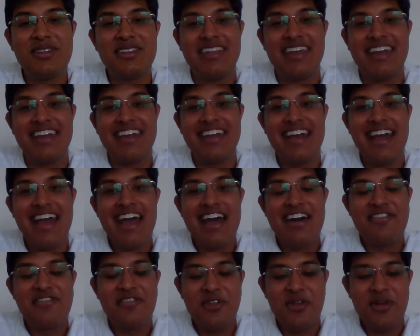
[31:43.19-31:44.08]
say
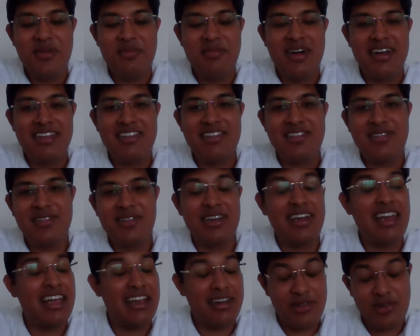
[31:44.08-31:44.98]
4 months to,
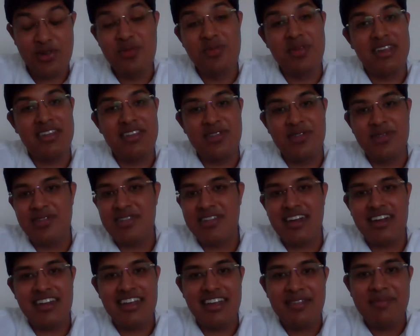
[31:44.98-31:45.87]
like 2 months to
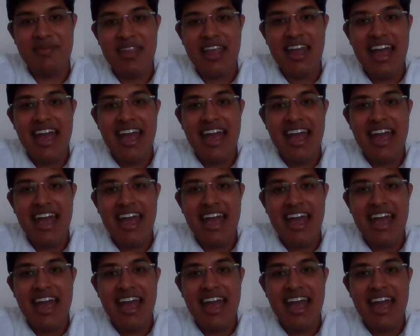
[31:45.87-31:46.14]
study,